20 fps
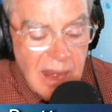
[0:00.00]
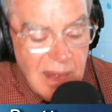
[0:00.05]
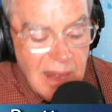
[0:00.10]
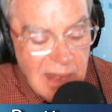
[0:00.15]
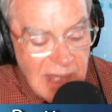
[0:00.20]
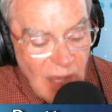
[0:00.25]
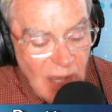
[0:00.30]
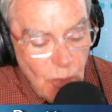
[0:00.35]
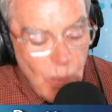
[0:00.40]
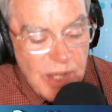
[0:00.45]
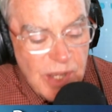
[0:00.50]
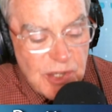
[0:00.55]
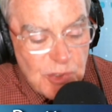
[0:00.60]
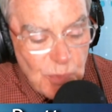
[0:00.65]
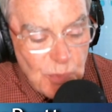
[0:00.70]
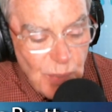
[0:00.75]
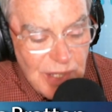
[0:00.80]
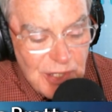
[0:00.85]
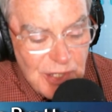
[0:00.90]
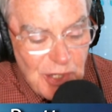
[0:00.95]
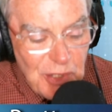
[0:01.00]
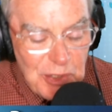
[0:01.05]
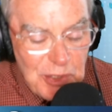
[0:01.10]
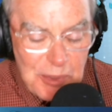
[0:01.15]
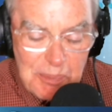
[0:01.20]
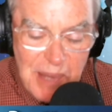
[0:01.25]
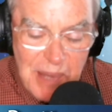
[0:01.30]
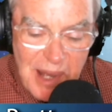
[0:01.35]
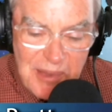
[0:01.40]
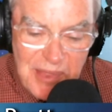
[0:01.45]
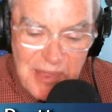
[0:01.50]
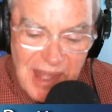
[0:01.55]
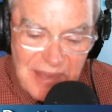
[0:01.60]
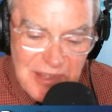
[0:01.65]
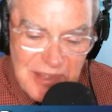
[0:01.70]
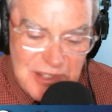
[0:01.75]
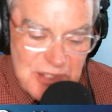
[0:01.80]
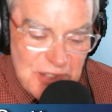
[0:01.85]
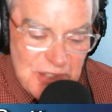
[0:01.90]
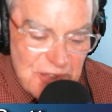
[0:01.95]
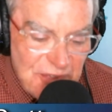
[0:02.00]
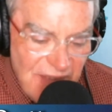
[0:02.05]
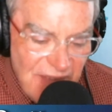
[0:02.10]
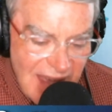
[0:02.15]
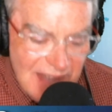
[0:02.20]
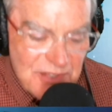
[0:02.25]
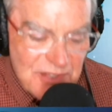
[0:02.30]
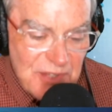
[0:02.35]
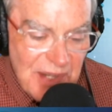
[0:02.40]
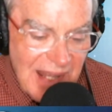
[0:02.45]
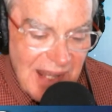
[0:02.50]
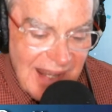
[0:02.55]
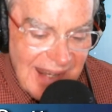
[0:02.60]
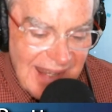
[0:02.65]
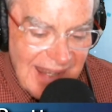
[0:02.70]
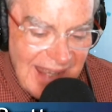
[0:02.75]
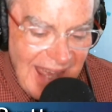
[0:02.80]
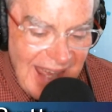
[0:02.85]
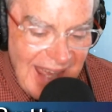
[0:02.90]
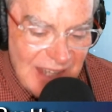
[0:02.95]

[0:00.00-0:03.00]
Yeah, we can read all about that. This is fascinating